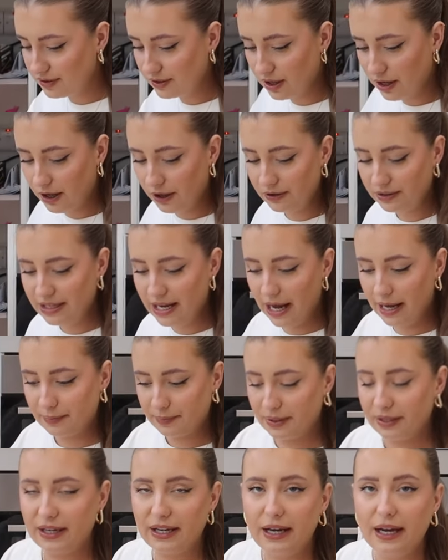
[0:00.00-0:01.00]
So yeah,
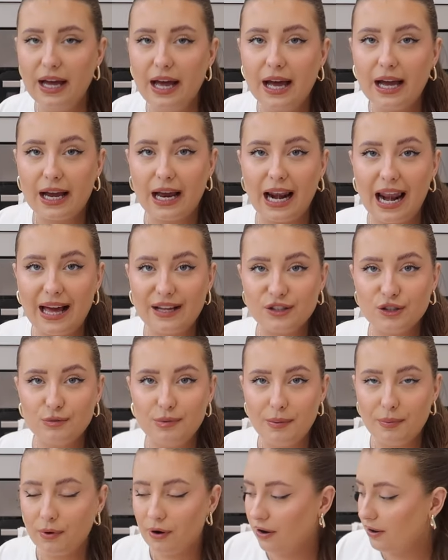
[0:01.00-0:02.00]
I'm gonna collect all
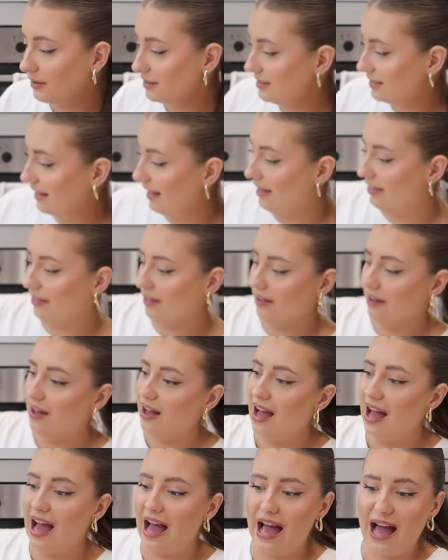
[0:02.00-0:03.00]
my products
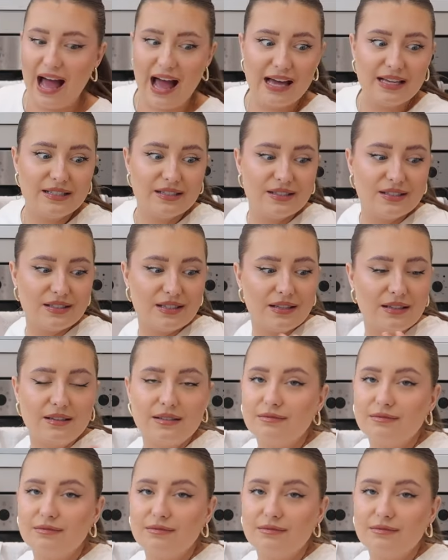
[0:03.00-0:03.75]
together and